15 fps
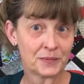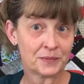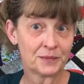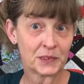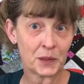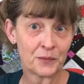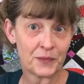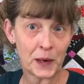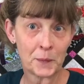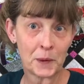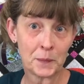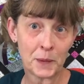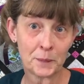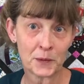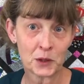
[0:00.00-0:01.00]
Some family
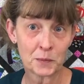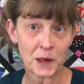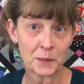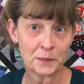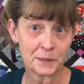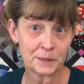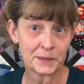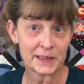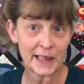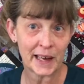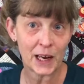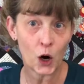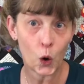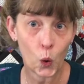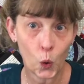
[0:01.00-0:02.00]
members might say
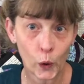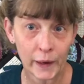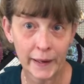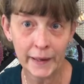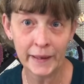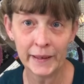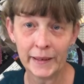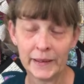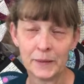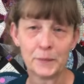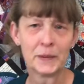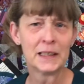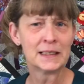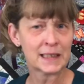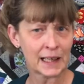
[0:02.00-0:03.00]
hoarding,
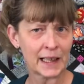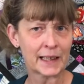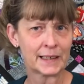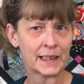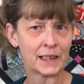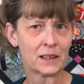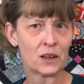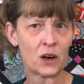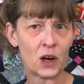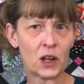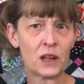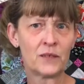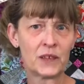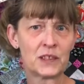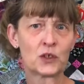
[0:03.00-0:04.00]
but it's collecting. All
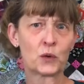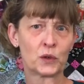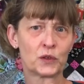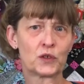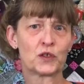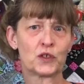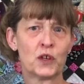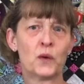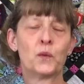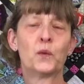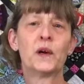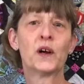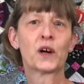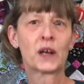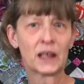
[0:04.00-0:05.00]
of us quilters know
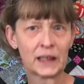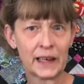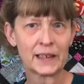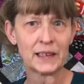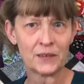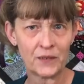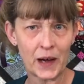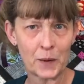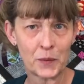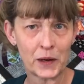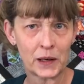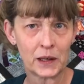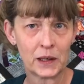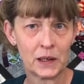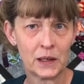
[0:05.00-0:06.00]
we are collecting fabric.